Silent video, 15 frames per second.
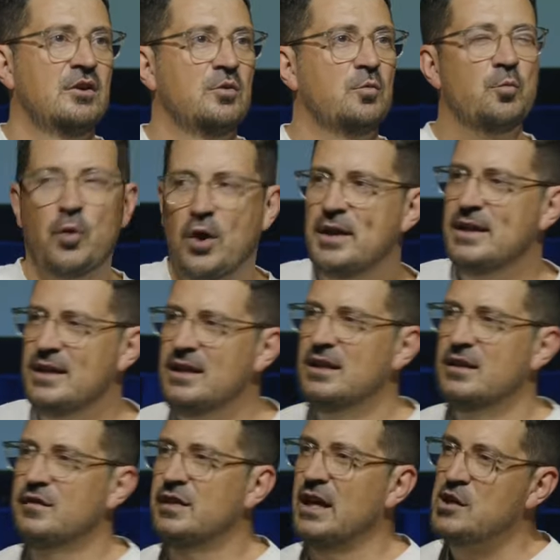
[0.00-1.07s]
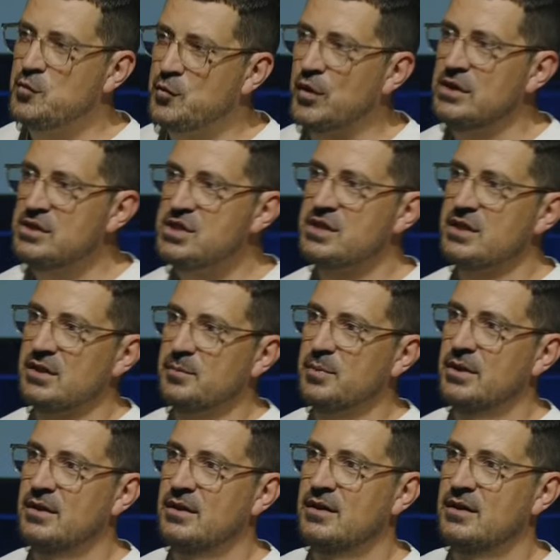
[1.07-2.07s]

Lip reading: What is a friendship?